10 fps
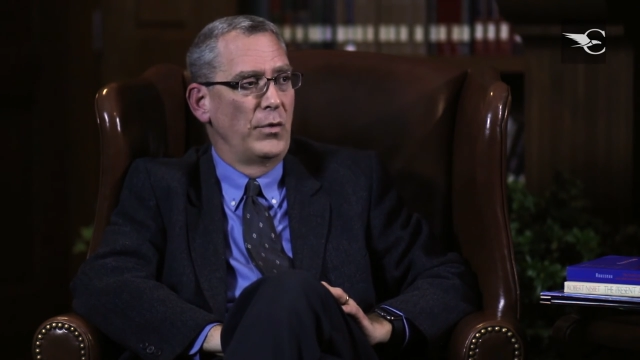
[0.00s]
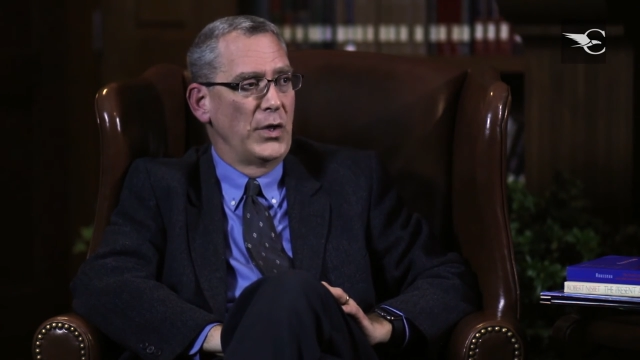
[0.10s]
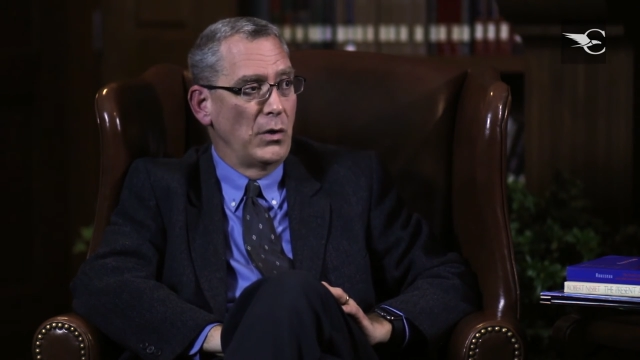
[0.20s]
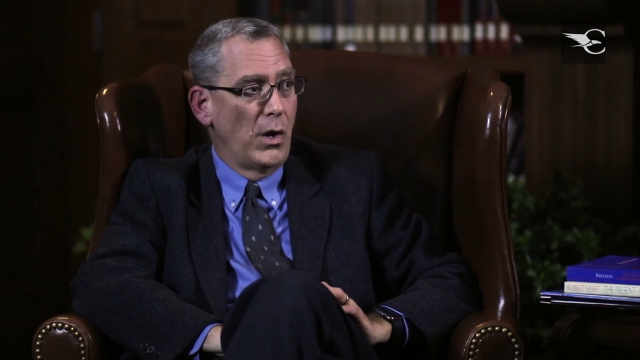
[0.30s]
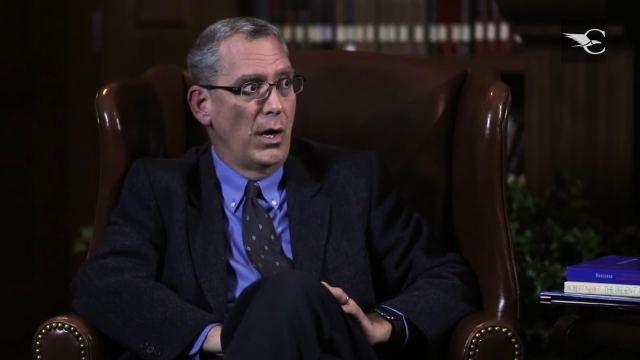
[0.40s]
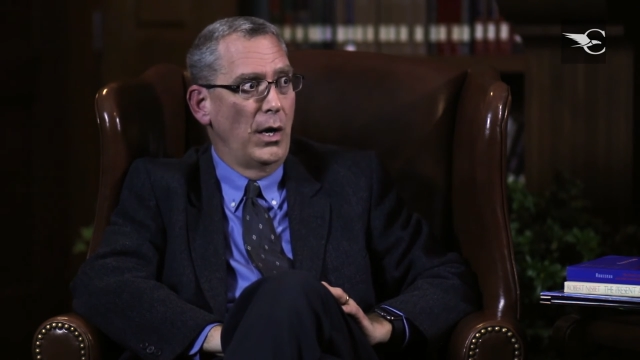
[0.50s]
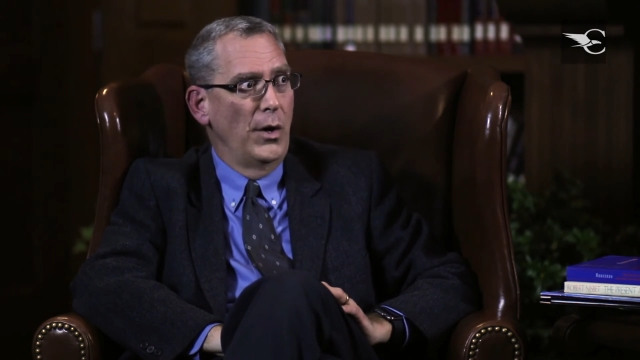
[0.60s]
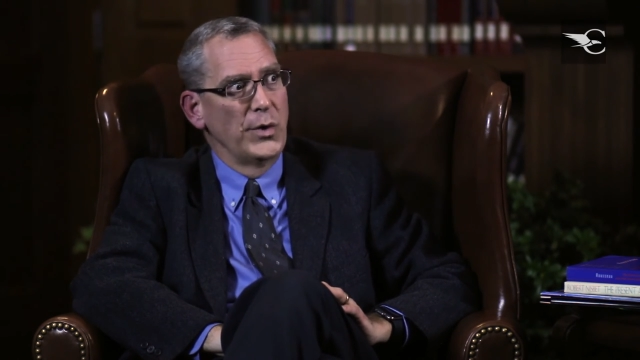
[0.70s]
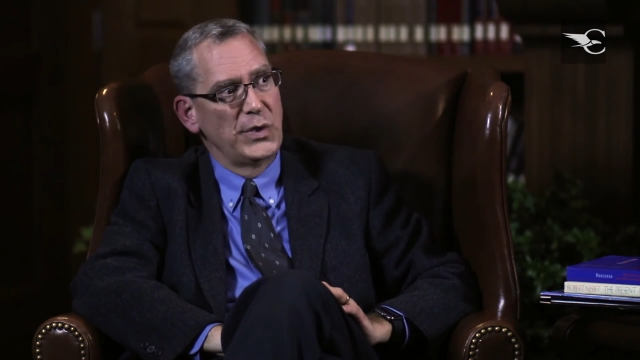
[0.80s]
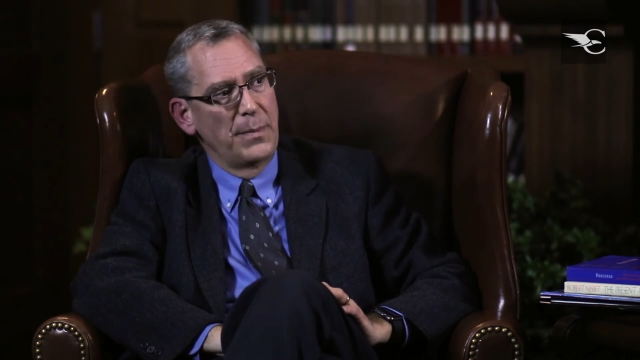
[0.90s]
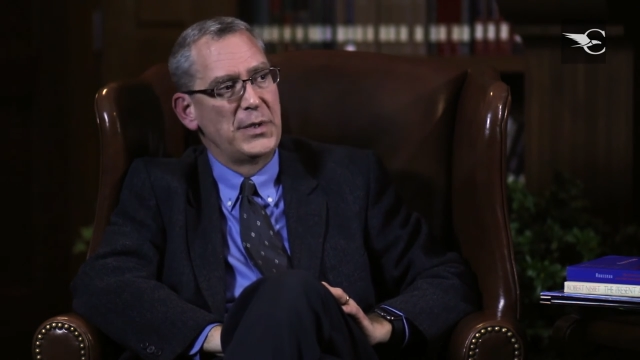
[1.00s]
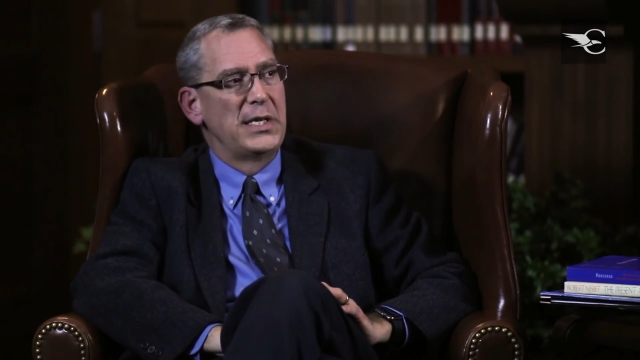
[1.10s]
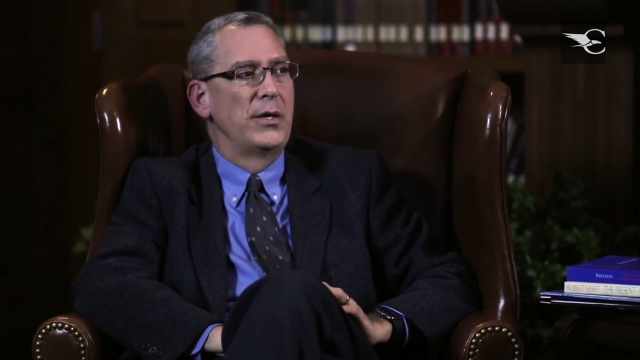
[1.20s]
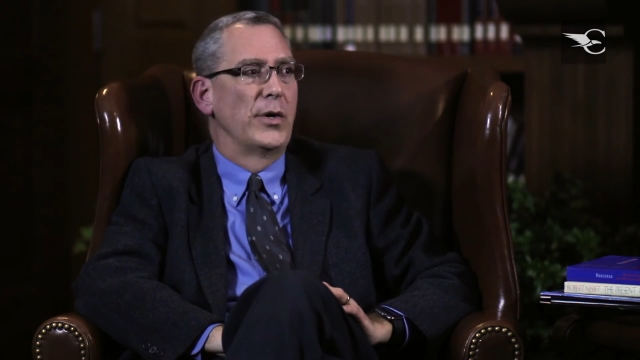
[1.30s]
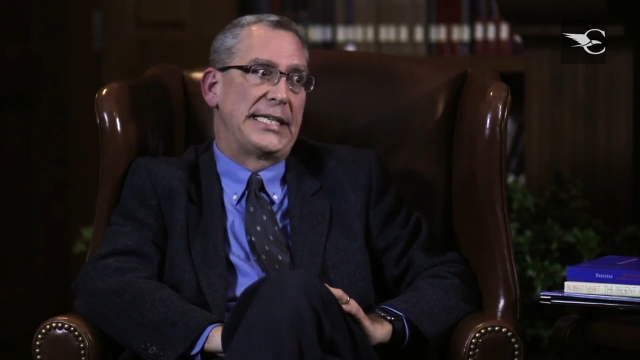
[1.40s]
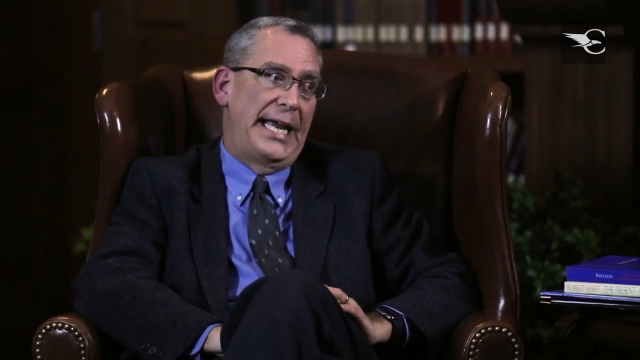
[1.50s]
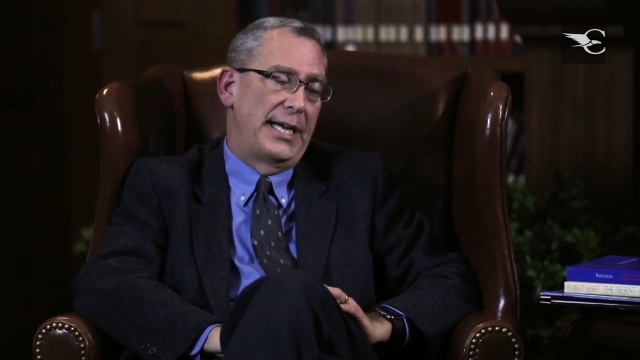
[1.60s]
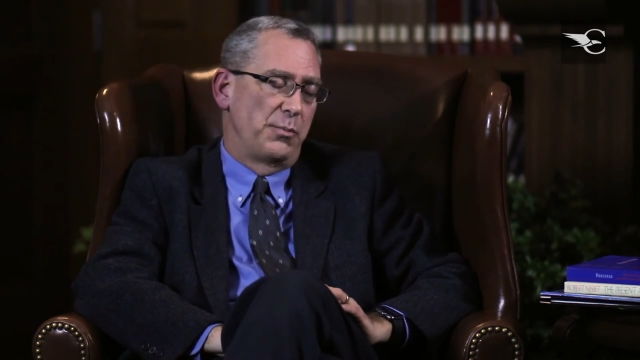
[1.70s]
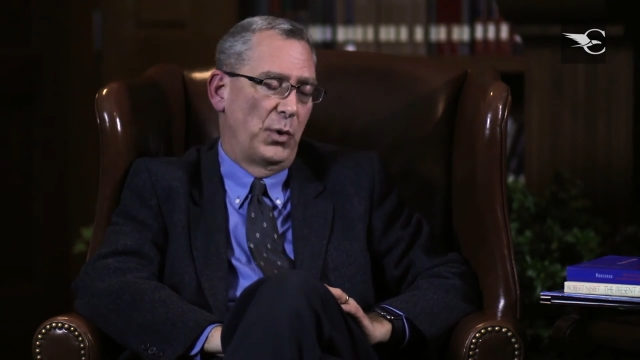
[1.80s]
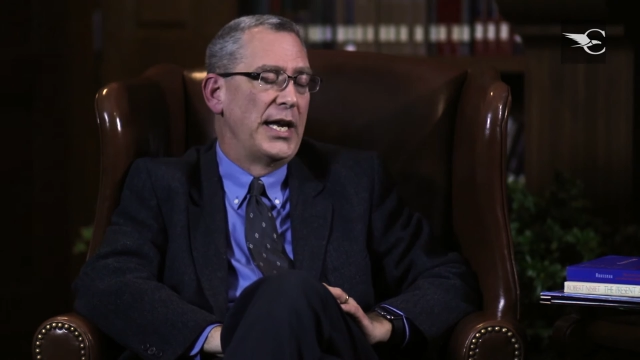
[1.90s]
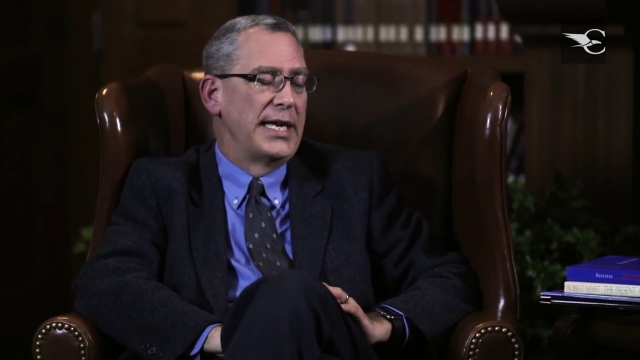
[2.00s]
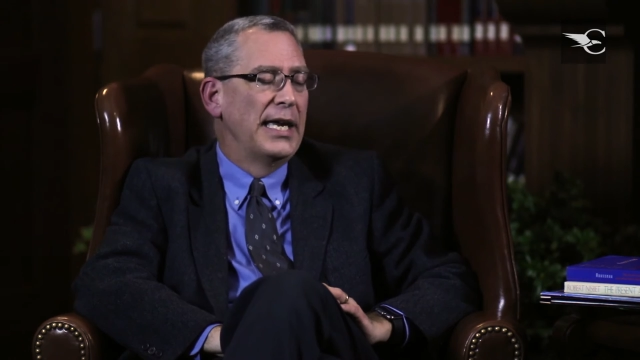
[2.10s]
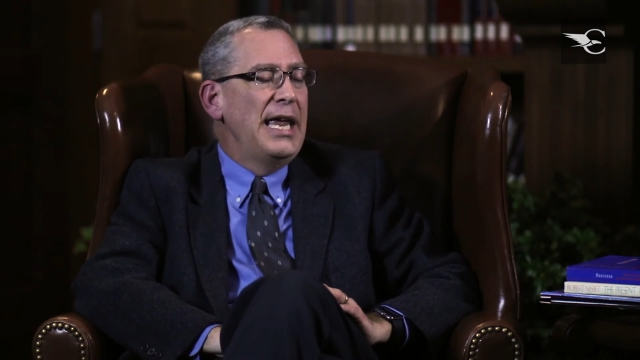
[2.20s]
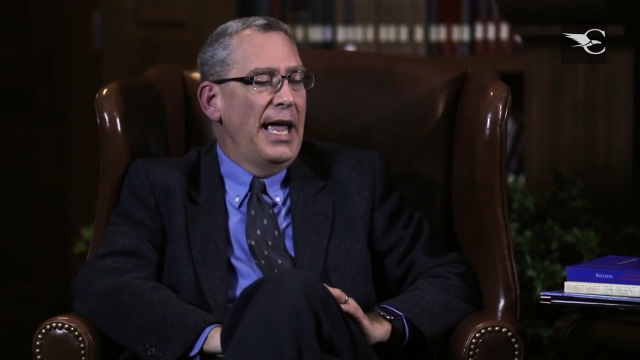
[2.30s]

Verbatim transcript: with a law or a subsidy or a tax break.